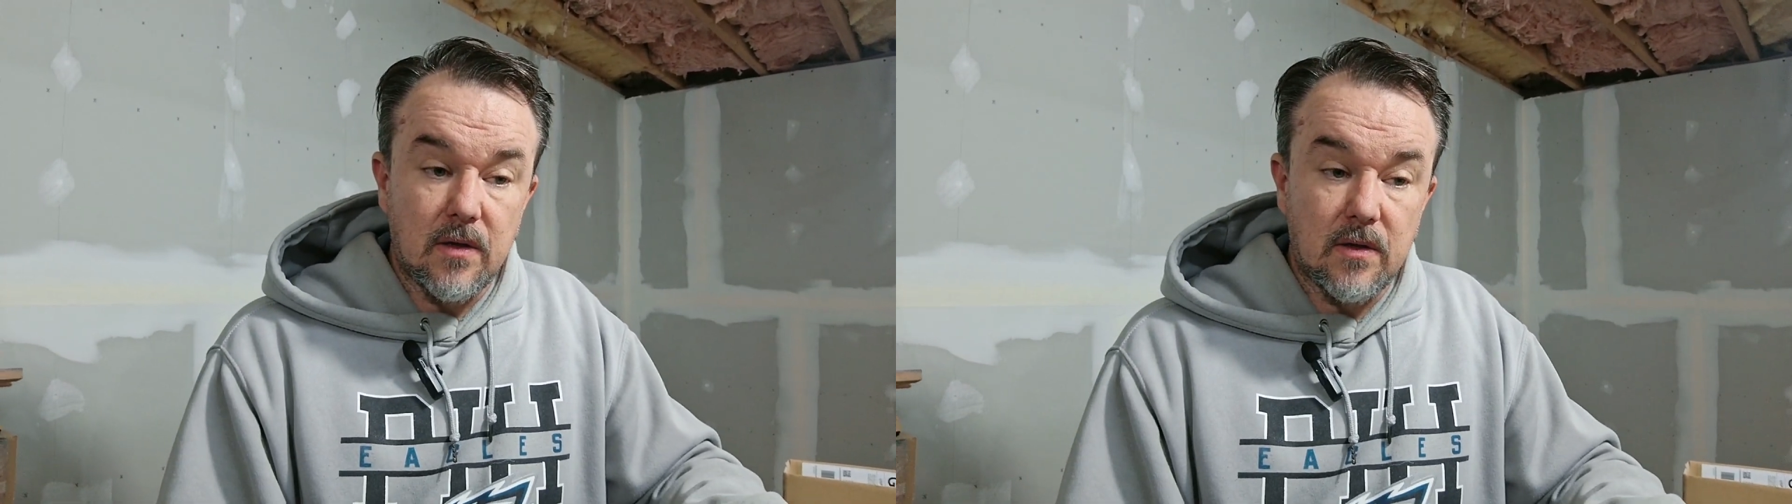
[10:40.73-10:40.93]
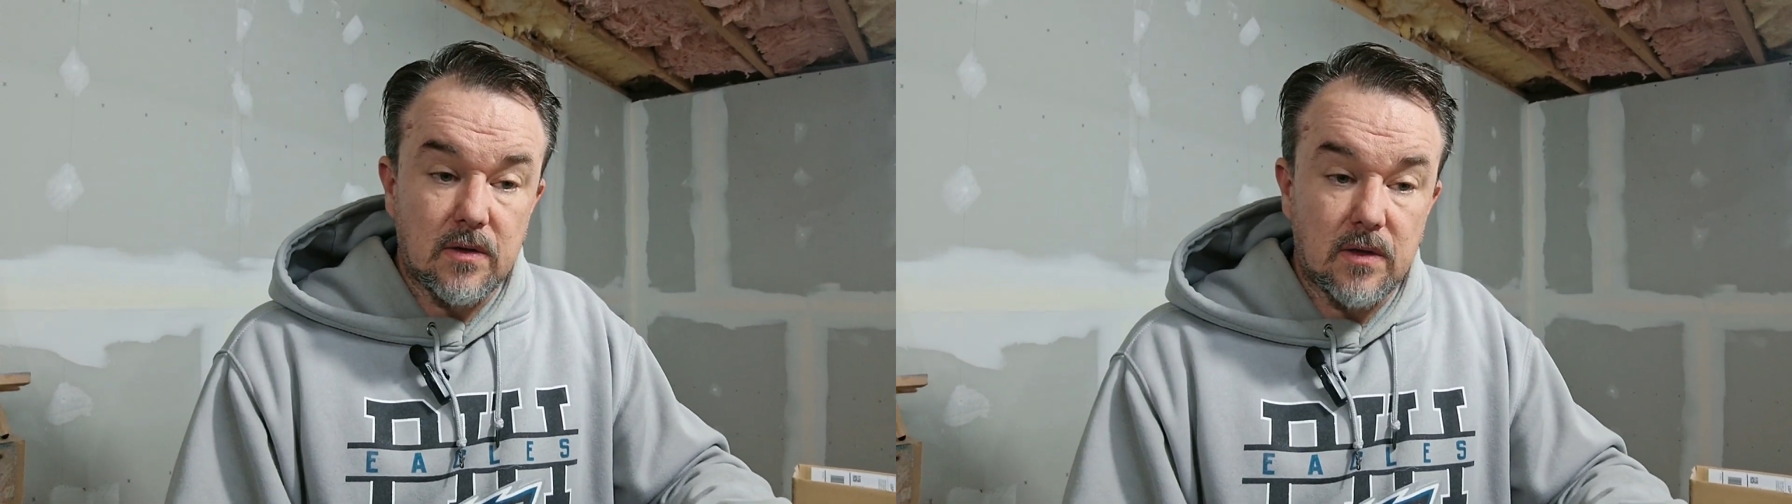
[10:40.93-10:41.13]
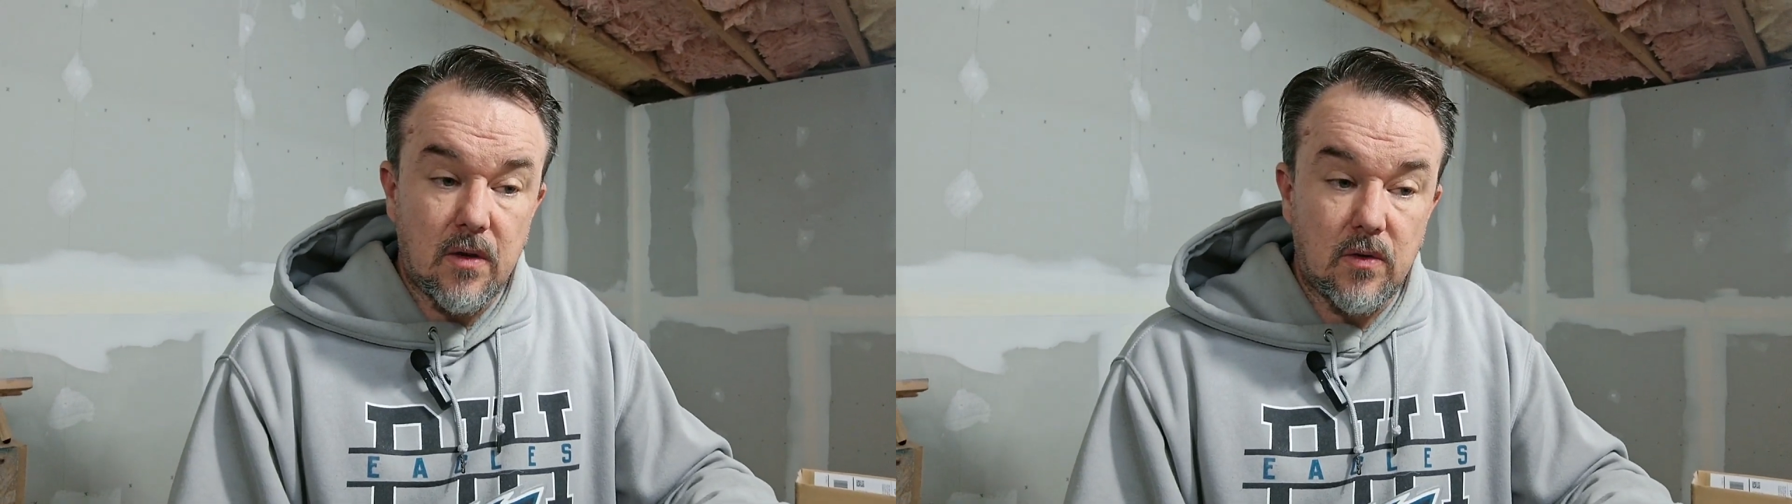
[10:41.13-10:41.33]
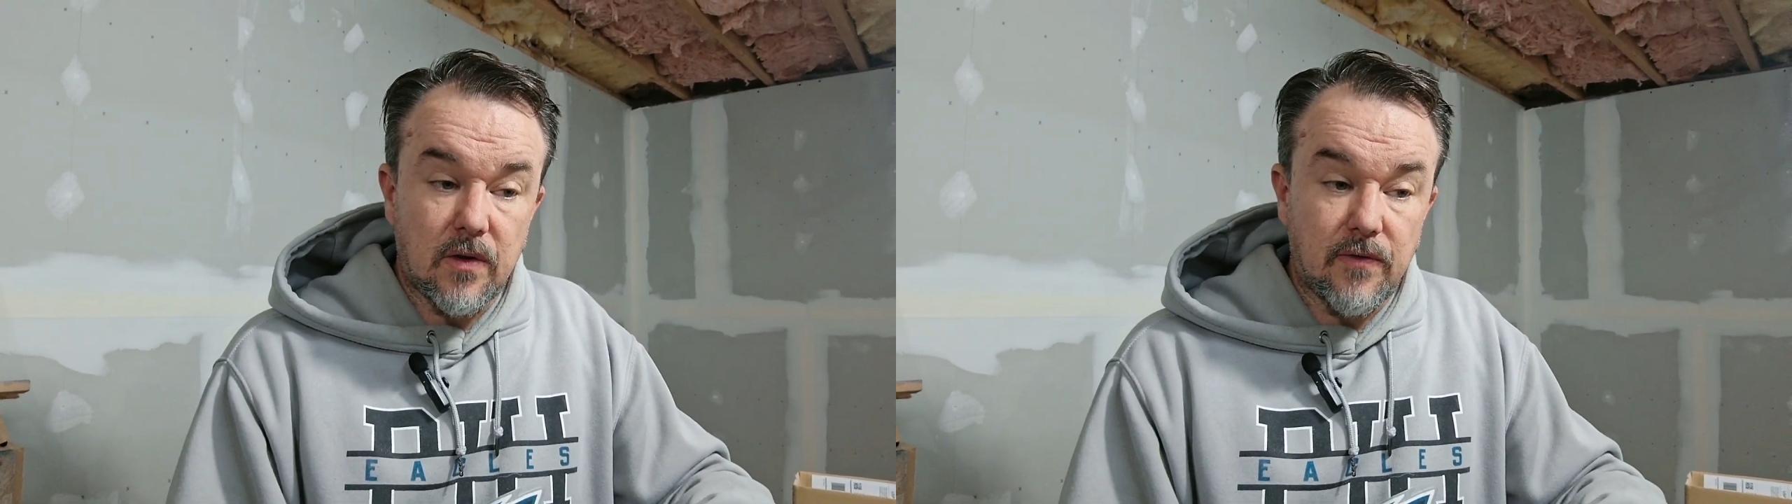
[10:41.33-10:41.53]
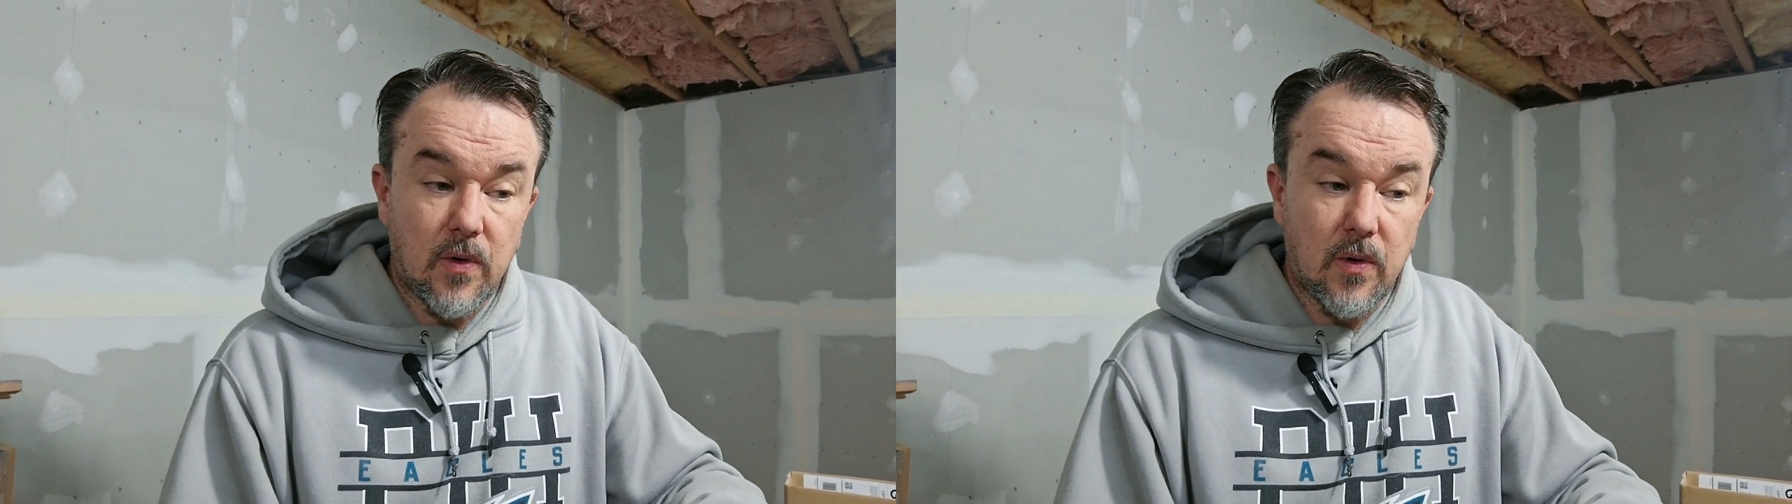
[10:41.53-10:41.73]
So
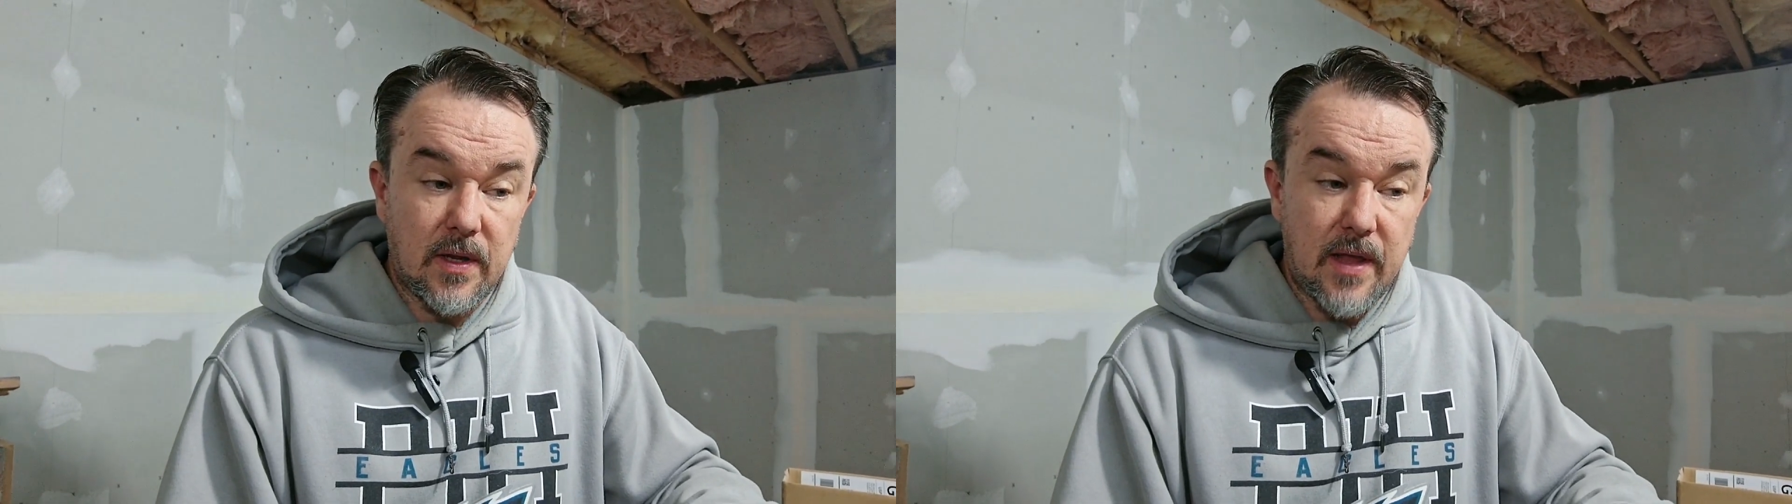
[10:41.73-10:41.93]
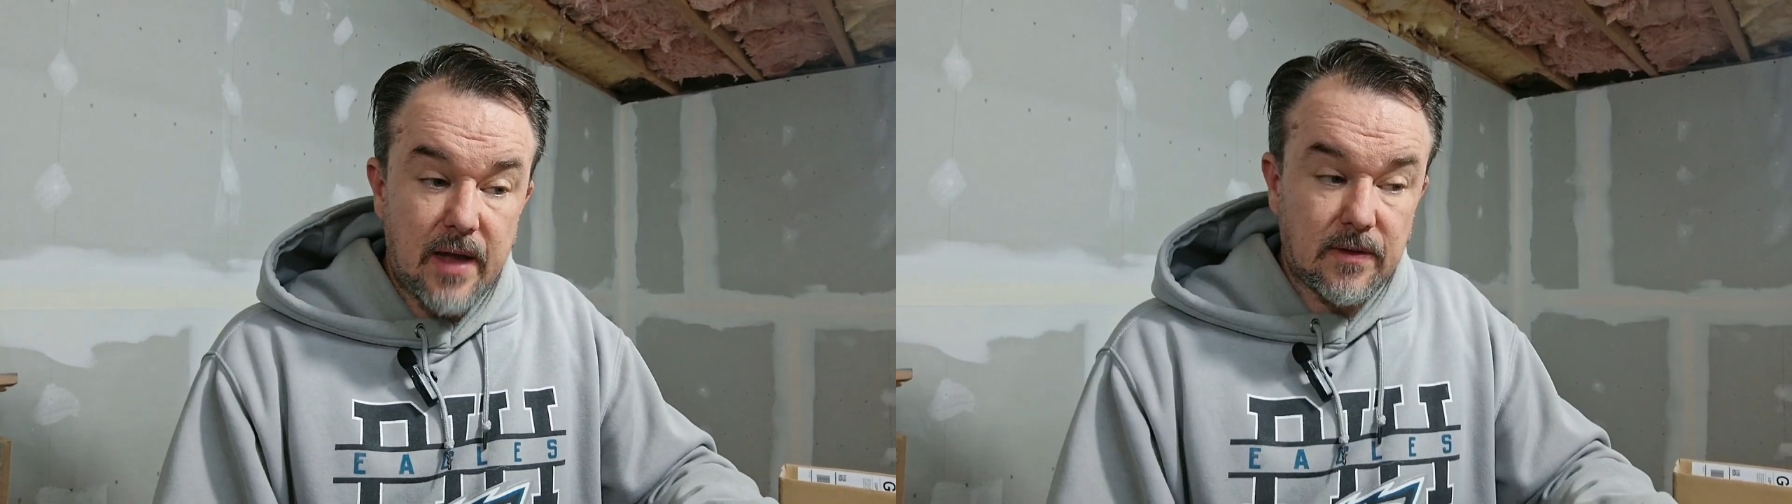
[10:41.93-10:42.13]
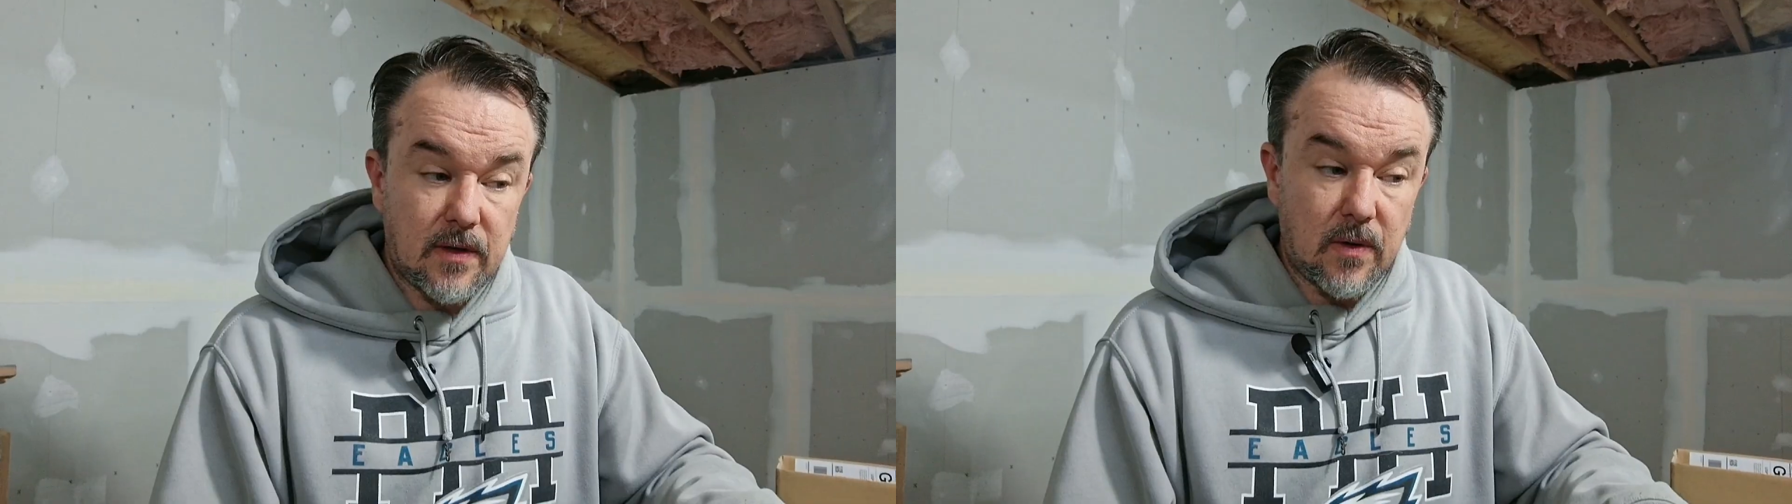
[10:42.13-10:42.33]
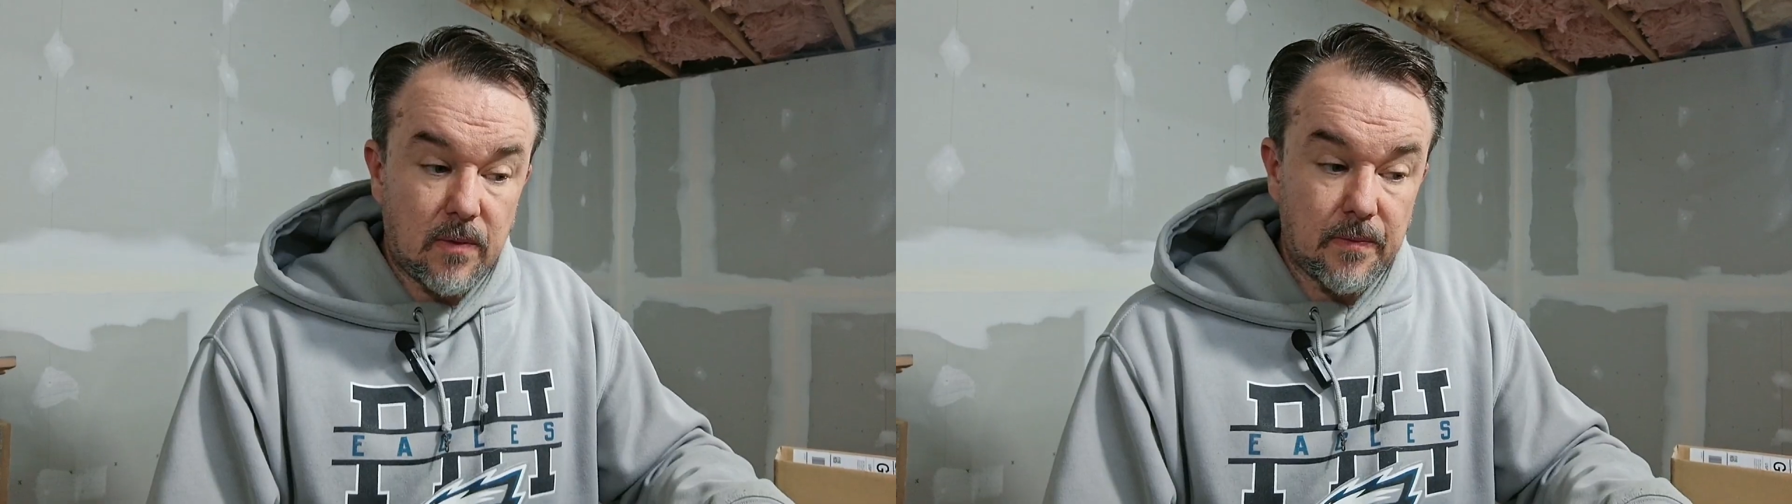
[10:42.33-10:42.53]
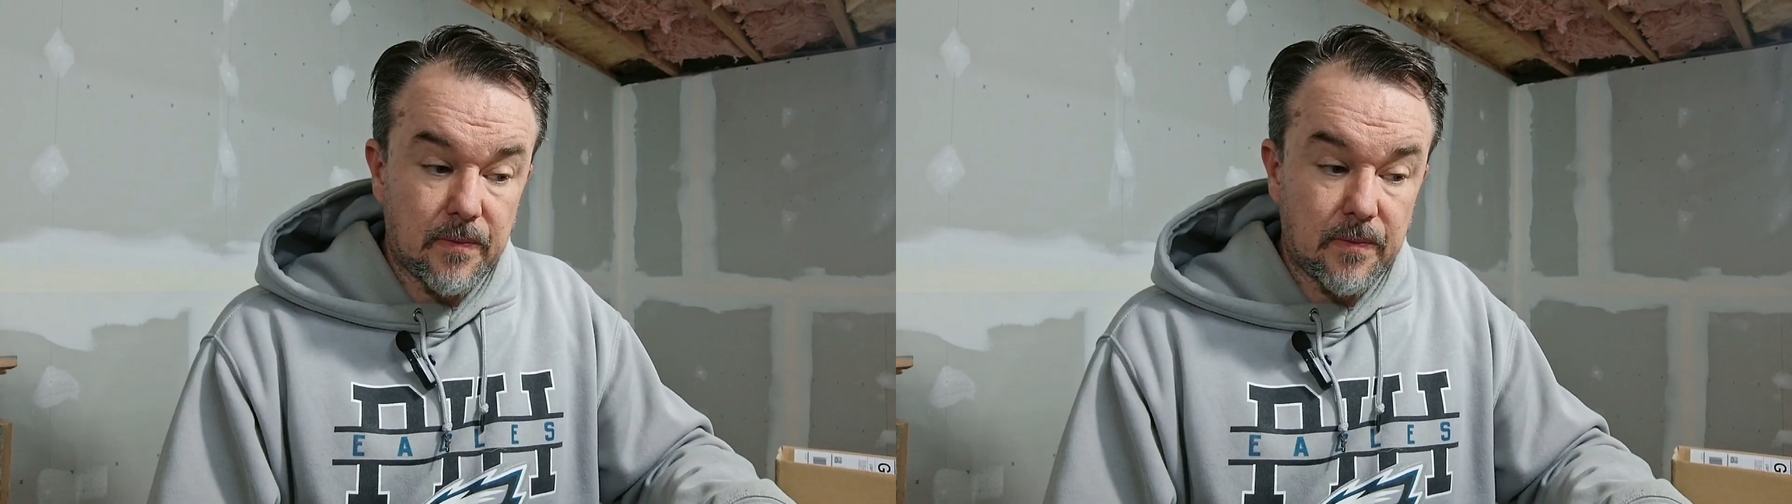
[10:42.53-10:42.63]
looking forward to that too.